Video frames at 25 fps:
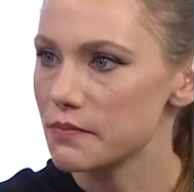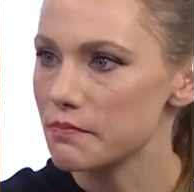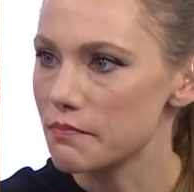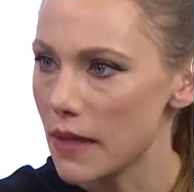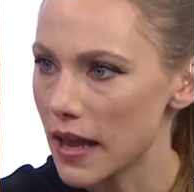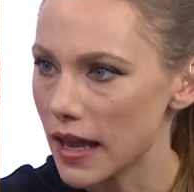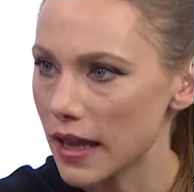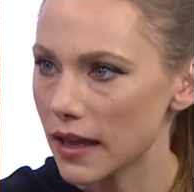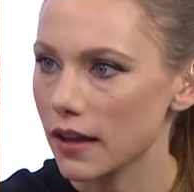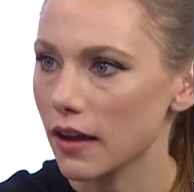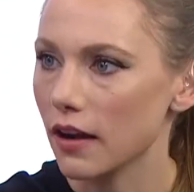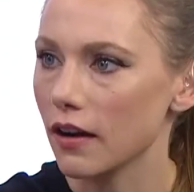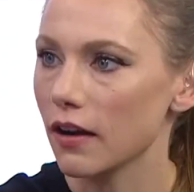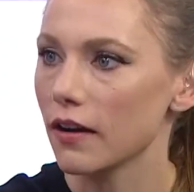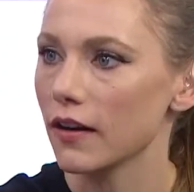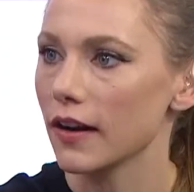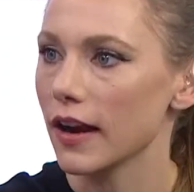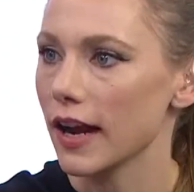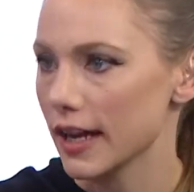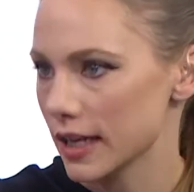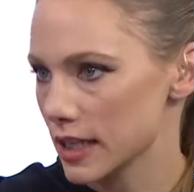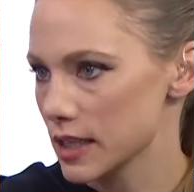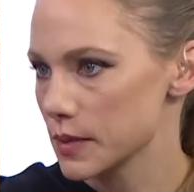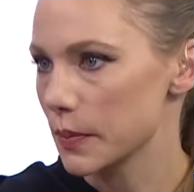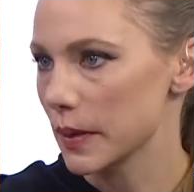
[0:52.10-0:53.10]
make our
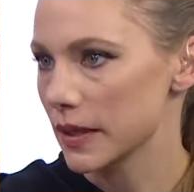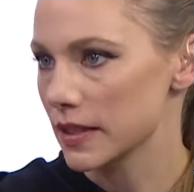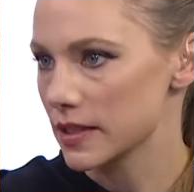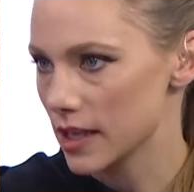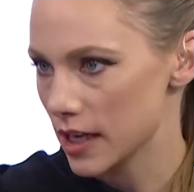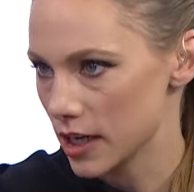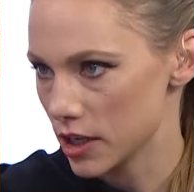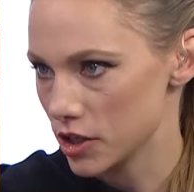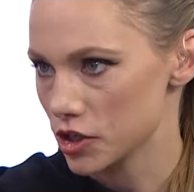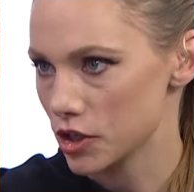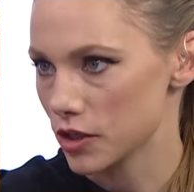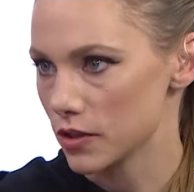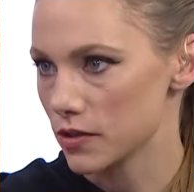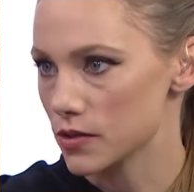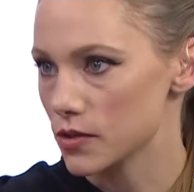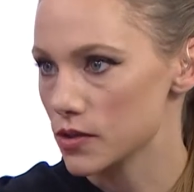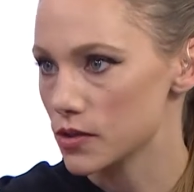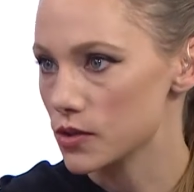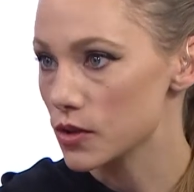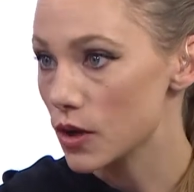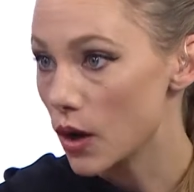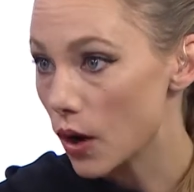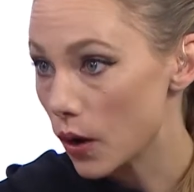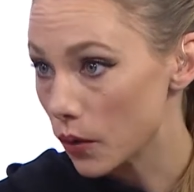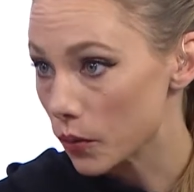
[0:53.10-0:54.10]

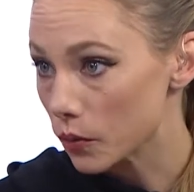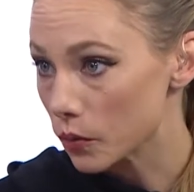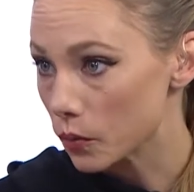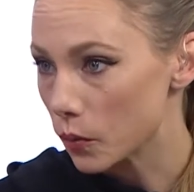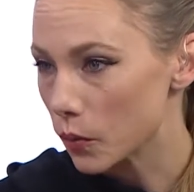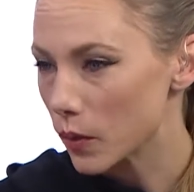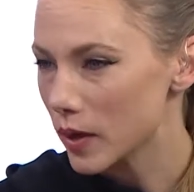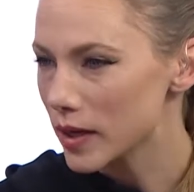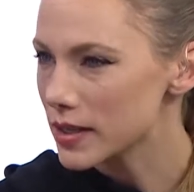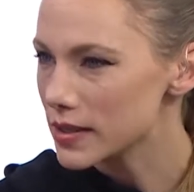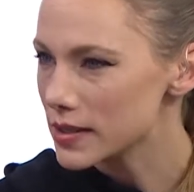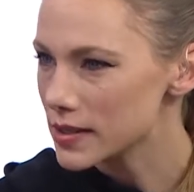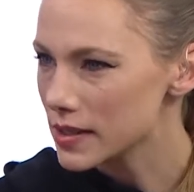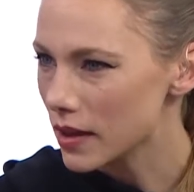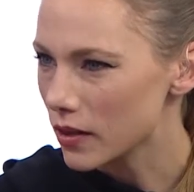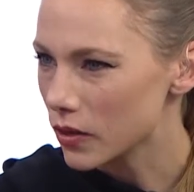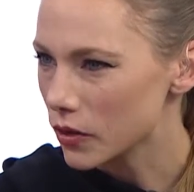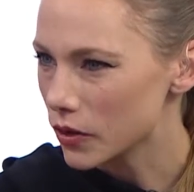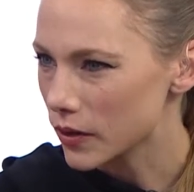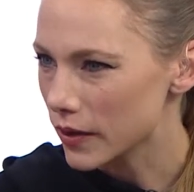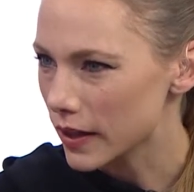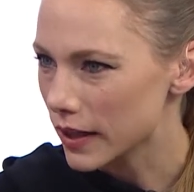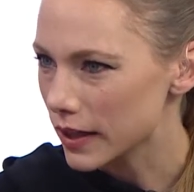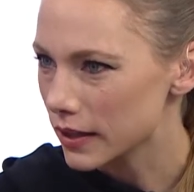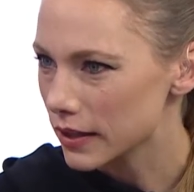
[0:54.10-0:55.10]
expectations known. What does that
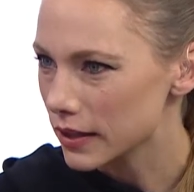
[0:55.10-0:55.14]
look like?